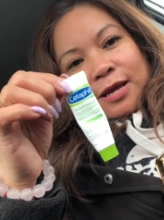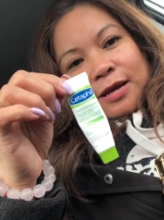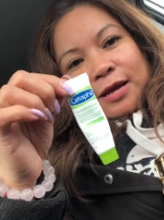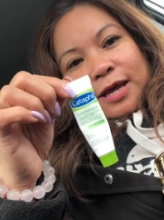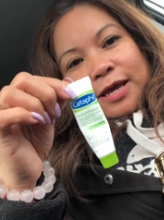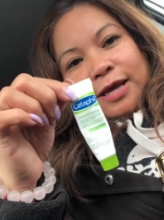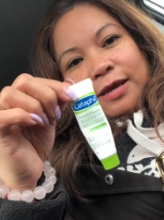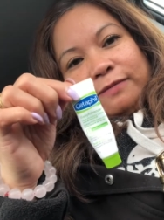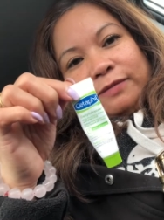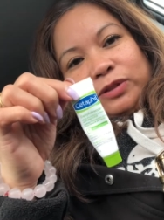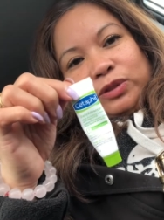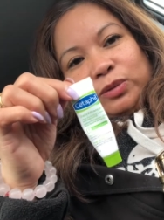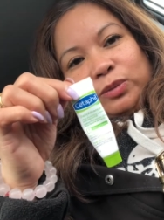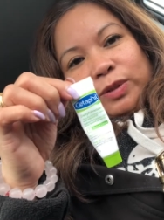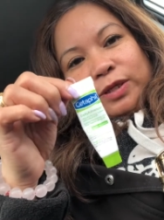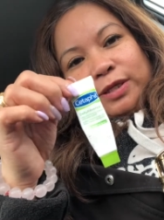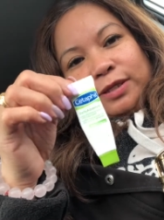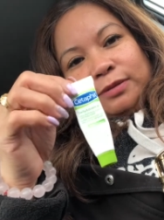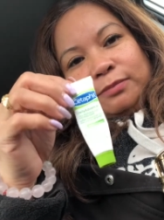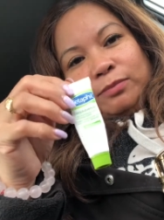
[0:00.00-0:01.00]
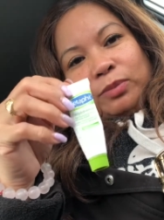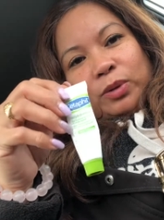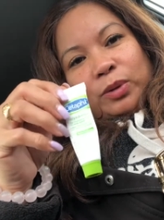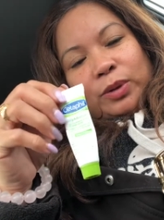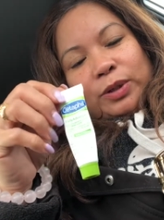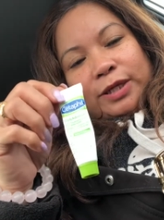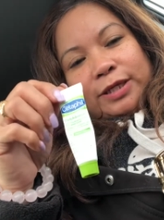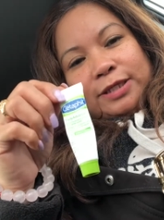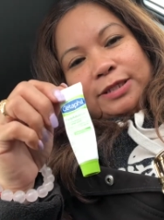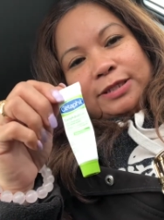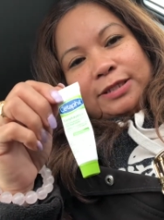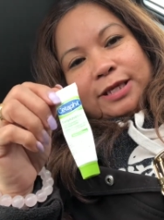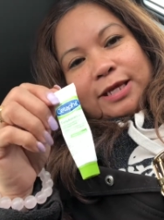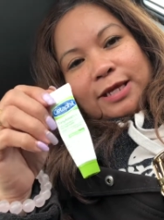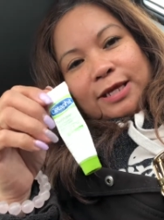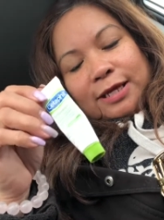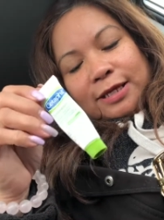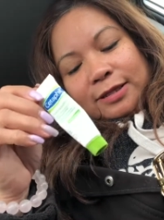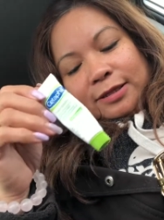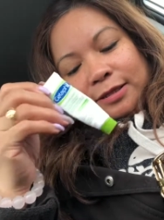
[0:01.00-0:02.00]
I have a twin boys,
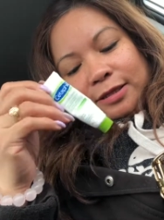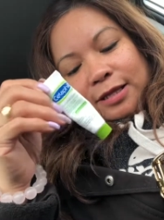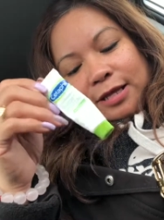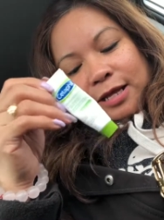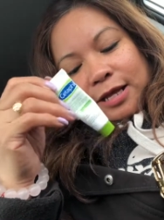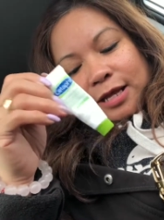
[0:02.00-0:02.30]
and